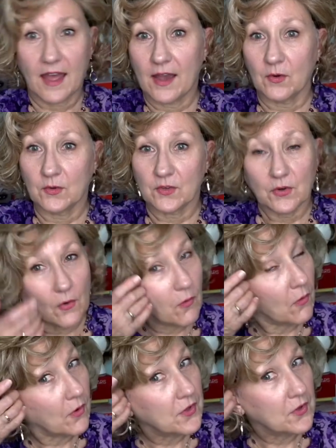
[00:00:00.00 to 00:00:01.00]
out,
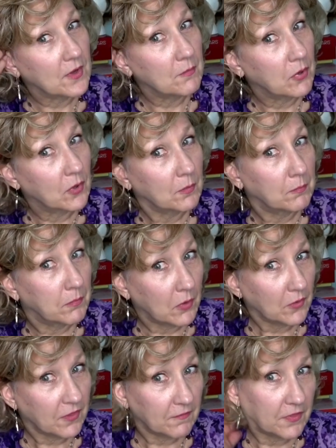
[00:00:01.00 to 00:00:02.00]
or you can pull
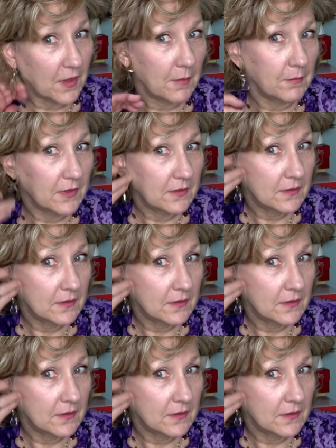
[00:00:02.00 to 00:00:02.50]
both of them